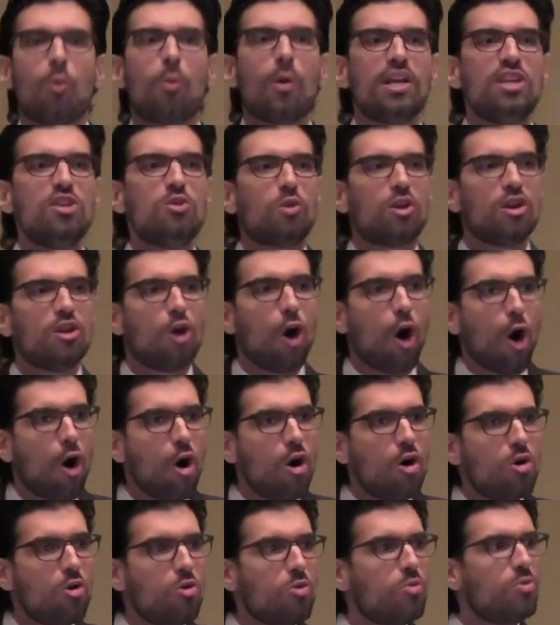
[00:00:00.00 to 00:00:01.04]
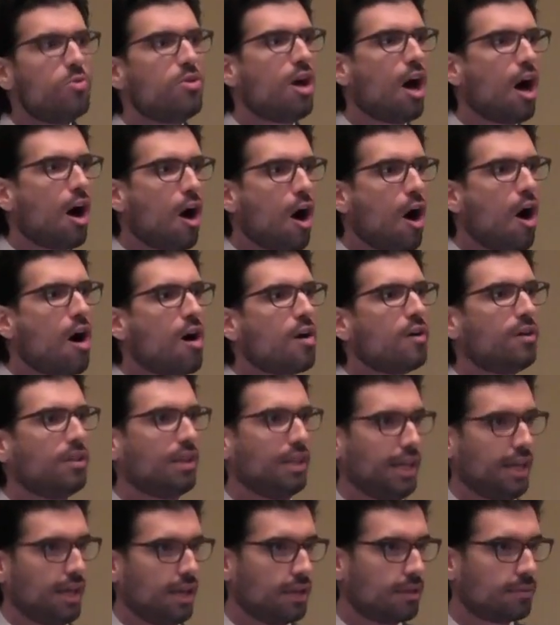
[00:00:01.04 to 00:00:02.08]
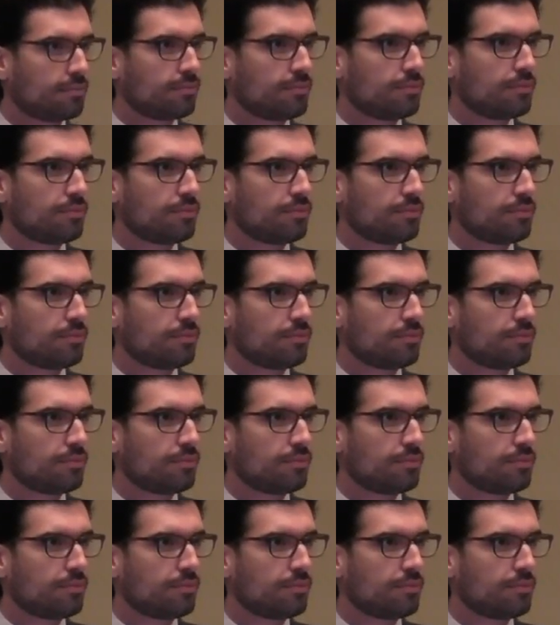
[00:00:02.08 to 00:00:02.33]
when you can own a Harley?